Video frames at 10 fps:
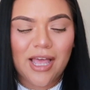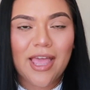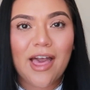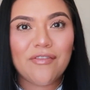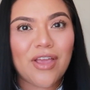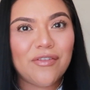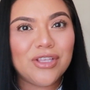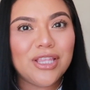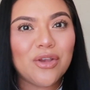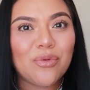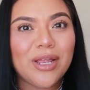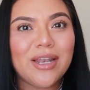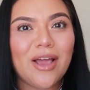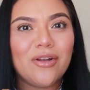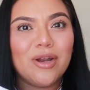I have everything
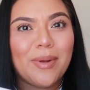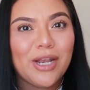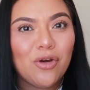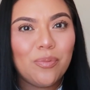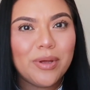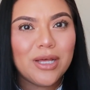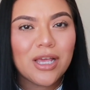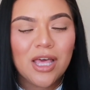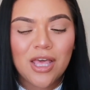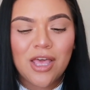written down in my notebook.